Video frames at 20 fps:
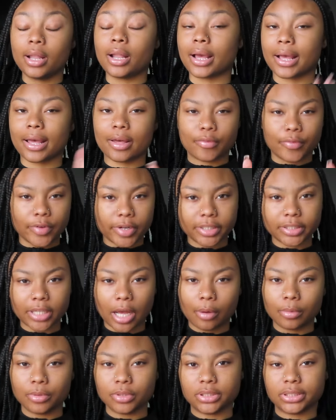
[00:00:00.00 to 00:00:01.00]
Like, at first,
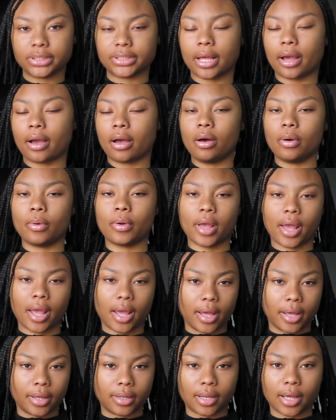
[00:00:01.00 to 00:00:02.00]
I was just like,
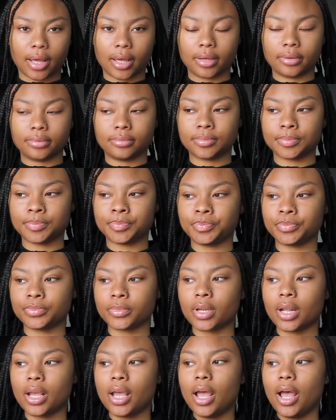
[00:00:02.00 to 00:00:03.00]
okay, like,
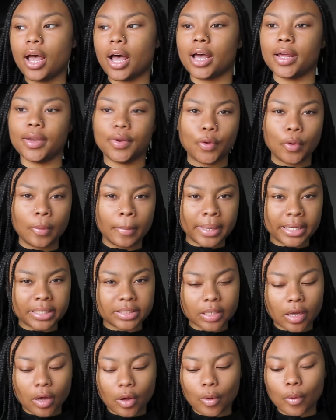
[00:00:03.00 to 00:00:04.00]
I do
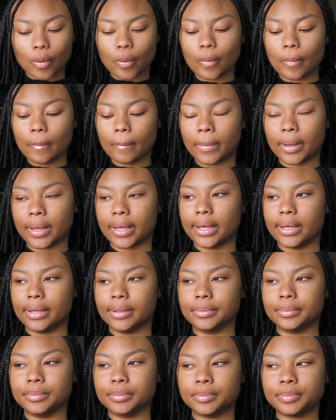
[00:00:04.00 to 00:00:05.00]
miss home,
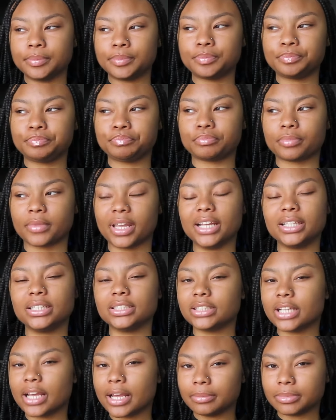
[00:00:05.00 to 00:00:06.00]
but at the
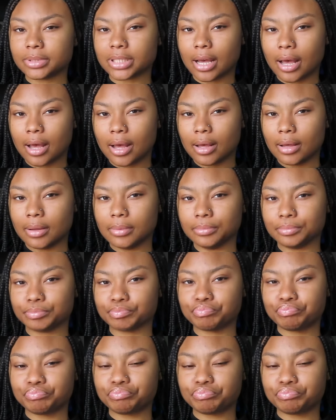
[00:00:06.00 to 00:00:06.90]
same time,